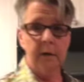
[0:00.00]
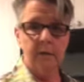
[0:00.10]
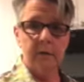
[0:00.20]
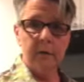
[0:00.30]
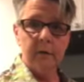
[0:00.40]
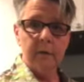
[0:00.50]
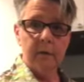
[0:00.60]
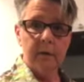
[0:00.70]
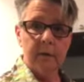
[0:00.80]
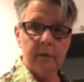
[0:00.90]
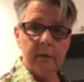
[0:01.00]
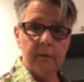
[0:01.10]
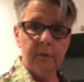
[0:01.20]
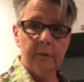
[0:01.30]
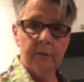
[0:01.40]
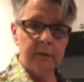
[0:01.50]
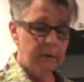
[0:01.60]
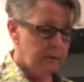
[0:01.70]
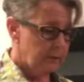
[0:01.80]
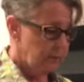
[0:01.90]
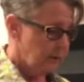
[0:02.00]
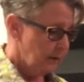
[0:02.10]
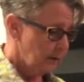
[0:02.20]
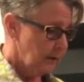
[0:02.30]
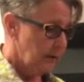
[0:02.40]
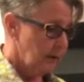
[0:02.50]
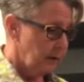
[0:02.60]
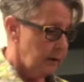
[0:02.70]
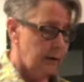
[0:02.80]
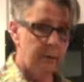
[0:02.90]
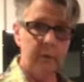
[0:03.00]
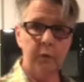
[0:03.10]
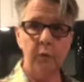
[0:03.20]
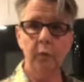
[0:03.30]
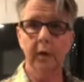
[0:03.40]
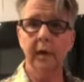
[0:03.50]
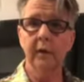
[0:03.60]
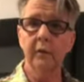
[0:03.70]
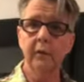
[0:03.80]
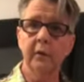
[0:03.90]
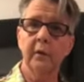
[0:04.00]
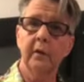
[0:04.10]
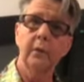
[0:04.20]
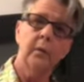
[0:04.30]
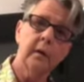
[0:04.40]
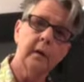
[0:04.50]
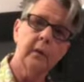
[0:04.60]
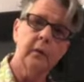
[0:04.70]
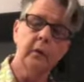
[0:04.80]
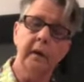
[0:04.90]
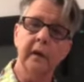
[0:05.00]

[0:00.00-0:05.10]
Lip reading: start to cut this fleece into 1 inch or 1.5